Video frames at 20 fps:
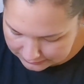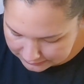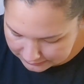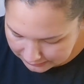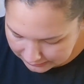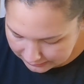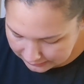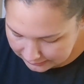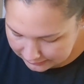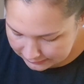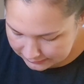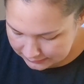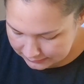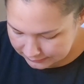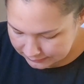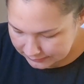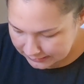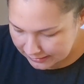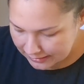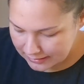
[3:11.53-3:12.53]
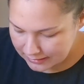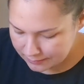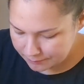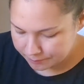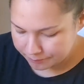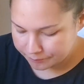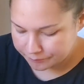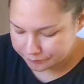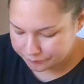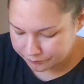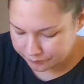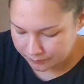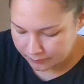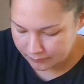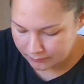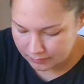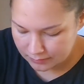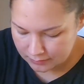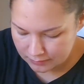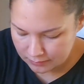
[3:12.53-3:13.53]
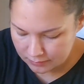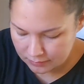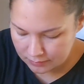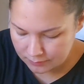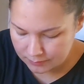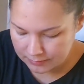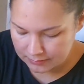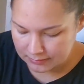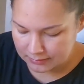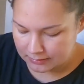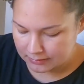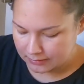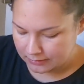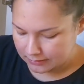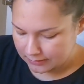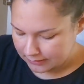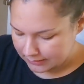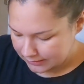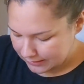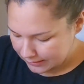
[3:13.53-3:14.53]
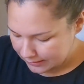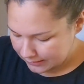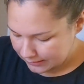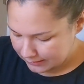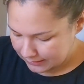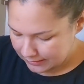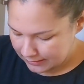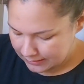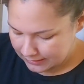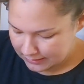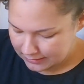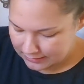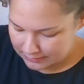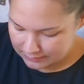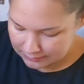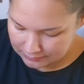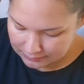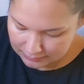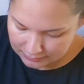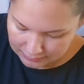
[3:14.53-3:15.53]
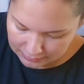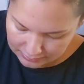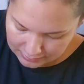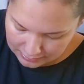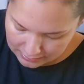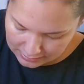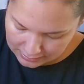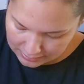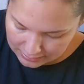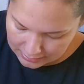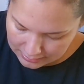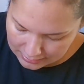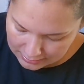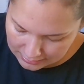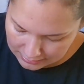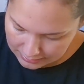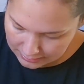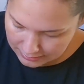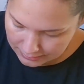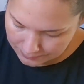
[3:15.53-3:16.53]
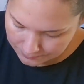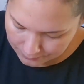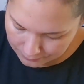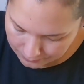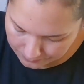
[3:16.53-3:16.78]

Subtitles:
started yet. So it's going to stay as a kit. I'm